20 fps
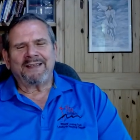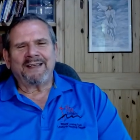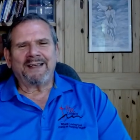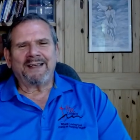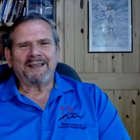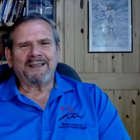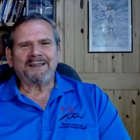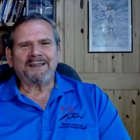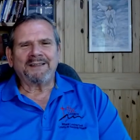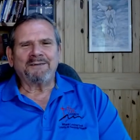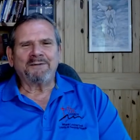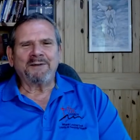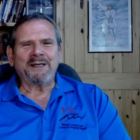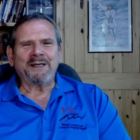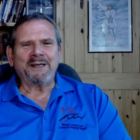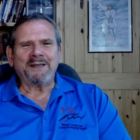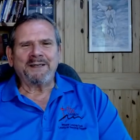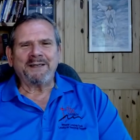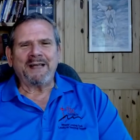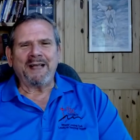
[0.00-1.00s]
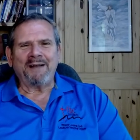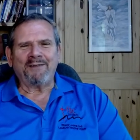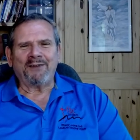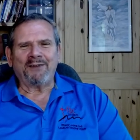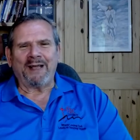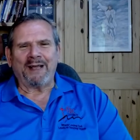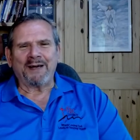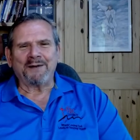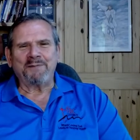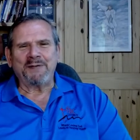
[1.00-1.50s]
And we didn't have a
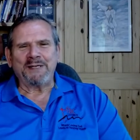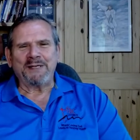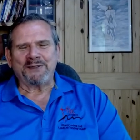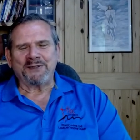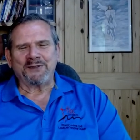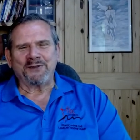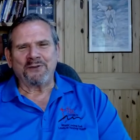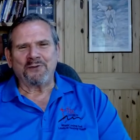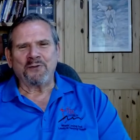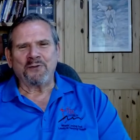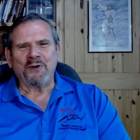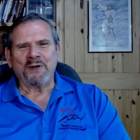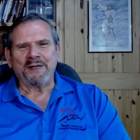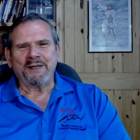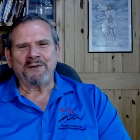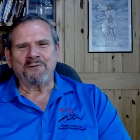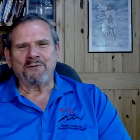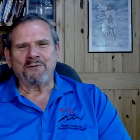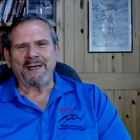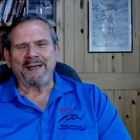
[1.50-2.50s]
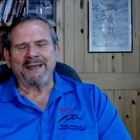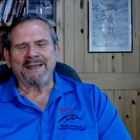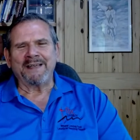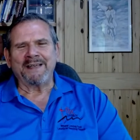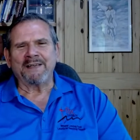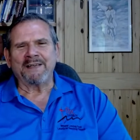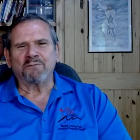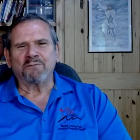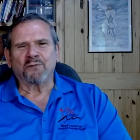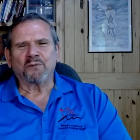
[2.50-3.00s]
lot of pieces of wood and we didn't
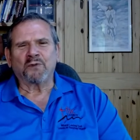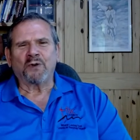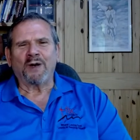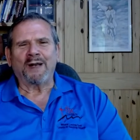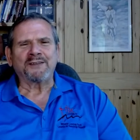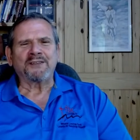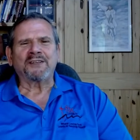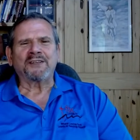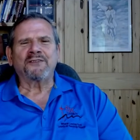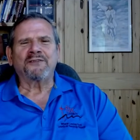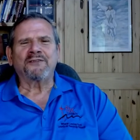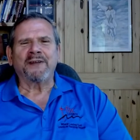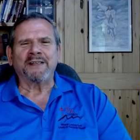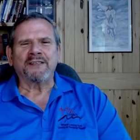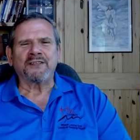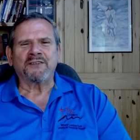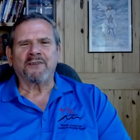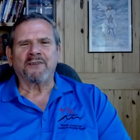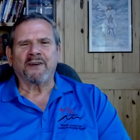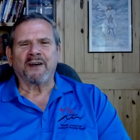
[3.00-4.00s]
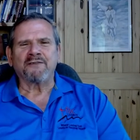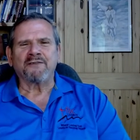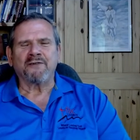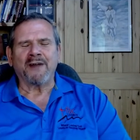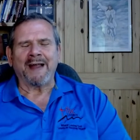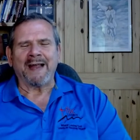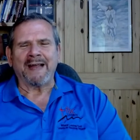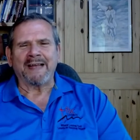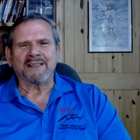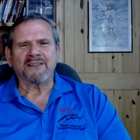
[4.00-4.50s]
get projects finished very
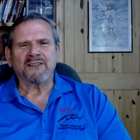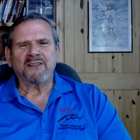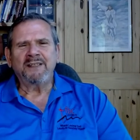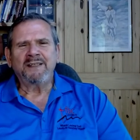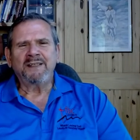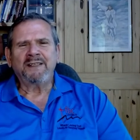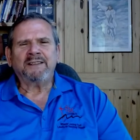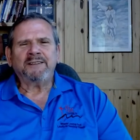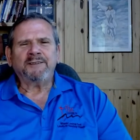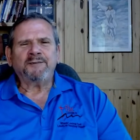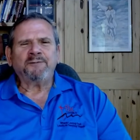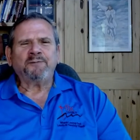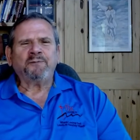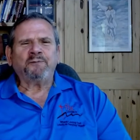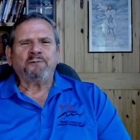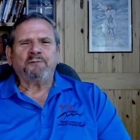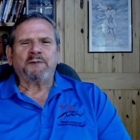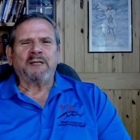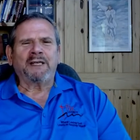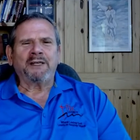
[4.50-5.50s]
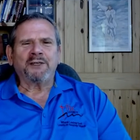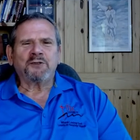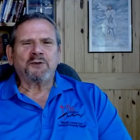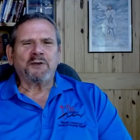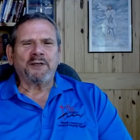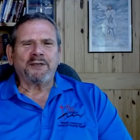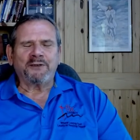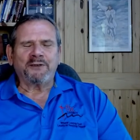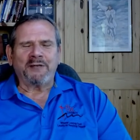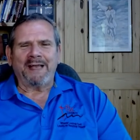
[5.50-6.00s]
fast because
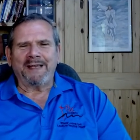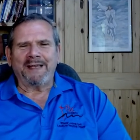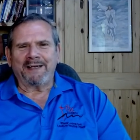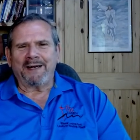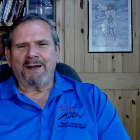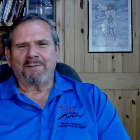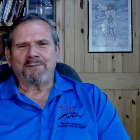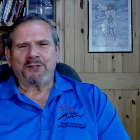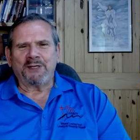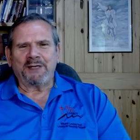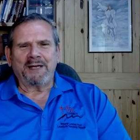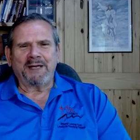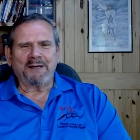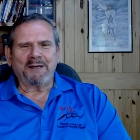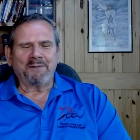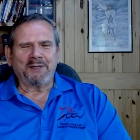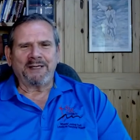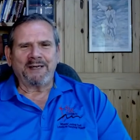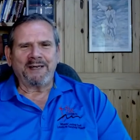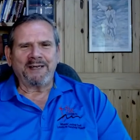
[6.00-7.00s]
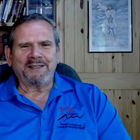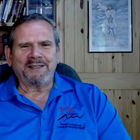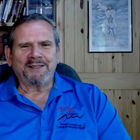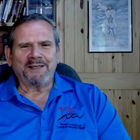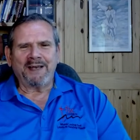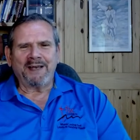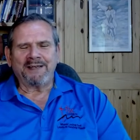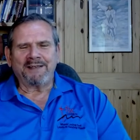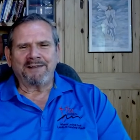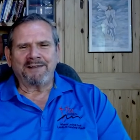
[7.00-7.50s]
we'd take it up to him and he'd
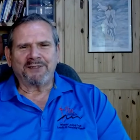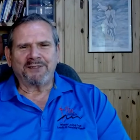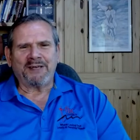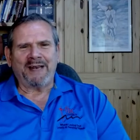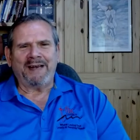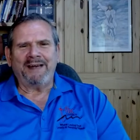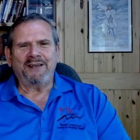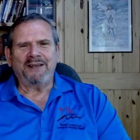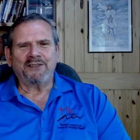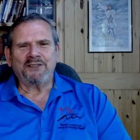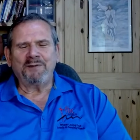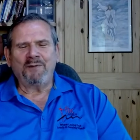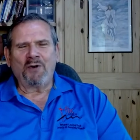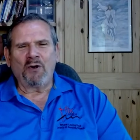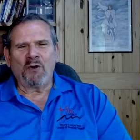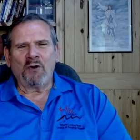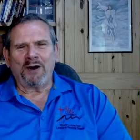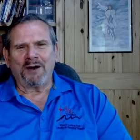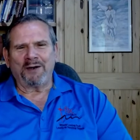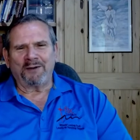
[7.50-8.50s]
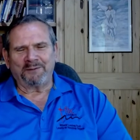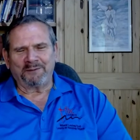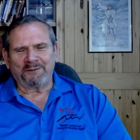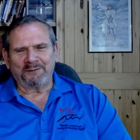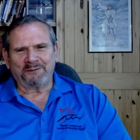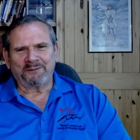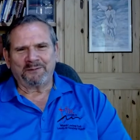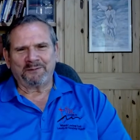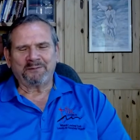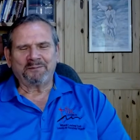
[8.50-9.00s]
say, sand it some more.
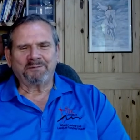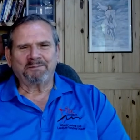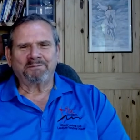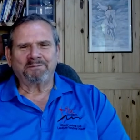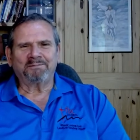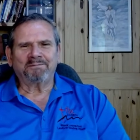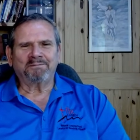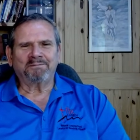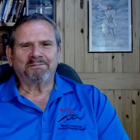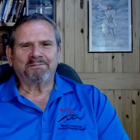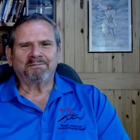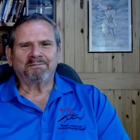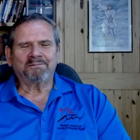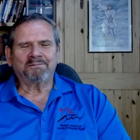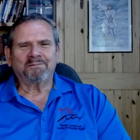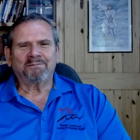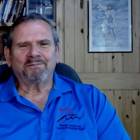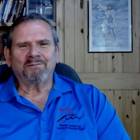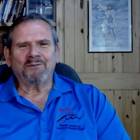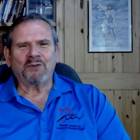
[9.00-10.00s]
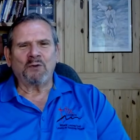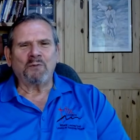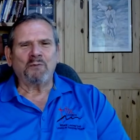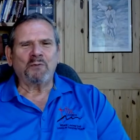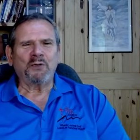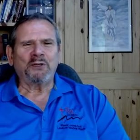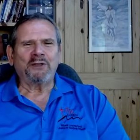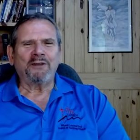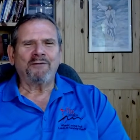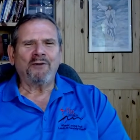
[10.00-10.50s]
Don't
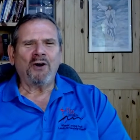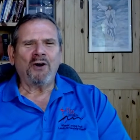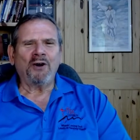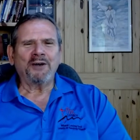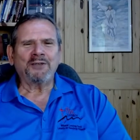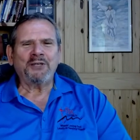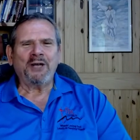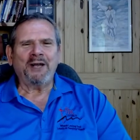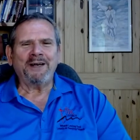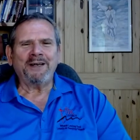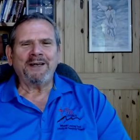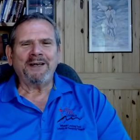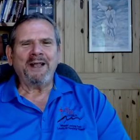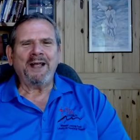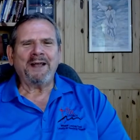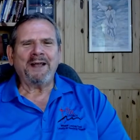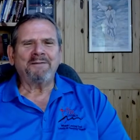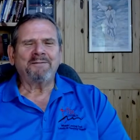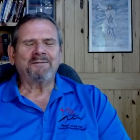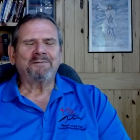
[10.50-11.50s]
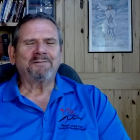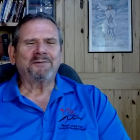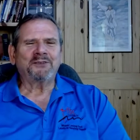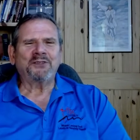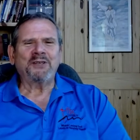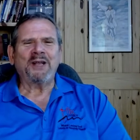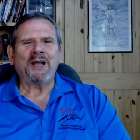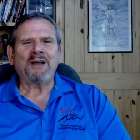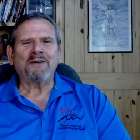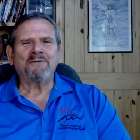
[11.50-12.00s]
put the varnish on it yet.
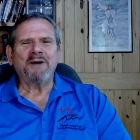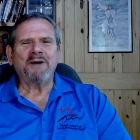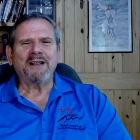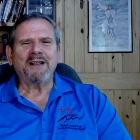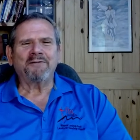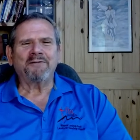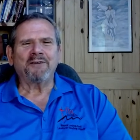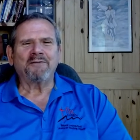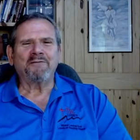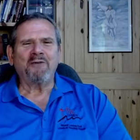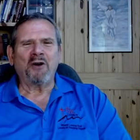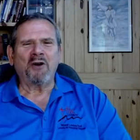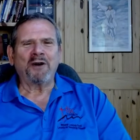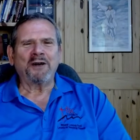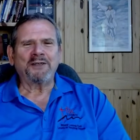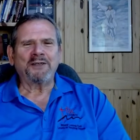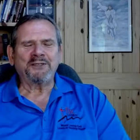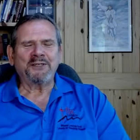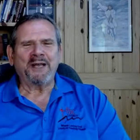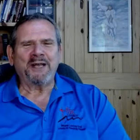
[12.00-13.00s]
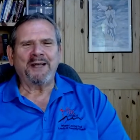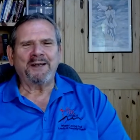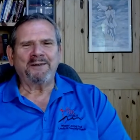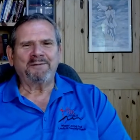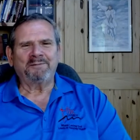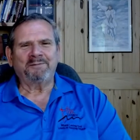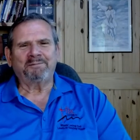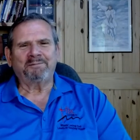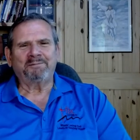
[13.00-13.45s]
It's not ready for varnish yet.